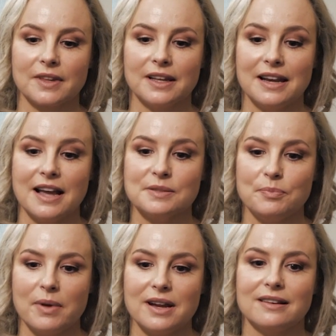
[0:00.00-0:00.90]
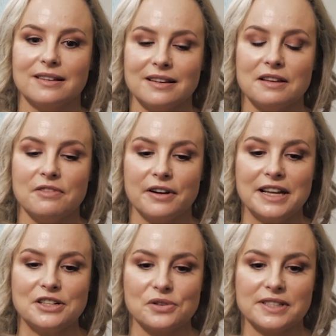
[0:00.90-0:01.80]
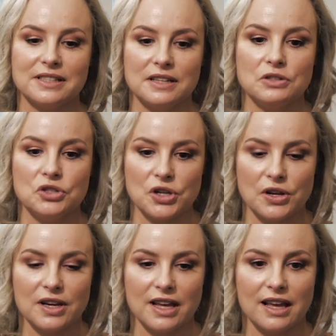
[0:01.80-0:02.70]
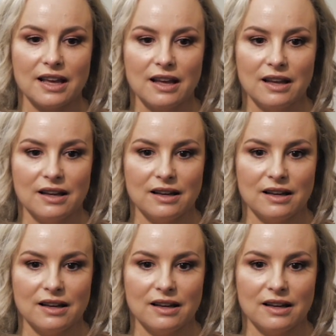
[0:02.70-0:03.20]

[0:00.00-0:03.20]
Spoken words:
It has been a very interesting journey,